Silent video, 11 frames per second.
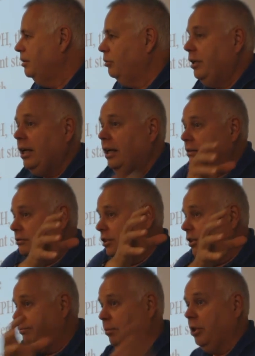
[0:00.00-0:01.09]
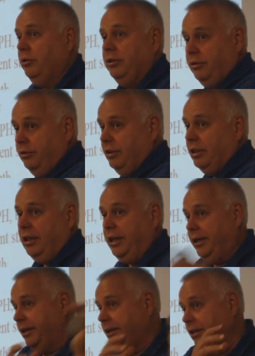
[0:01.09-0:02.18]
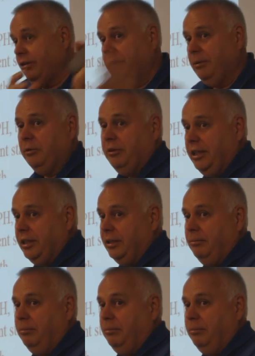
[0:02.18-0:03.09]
So we got stuff blowing through there at an incredible rate,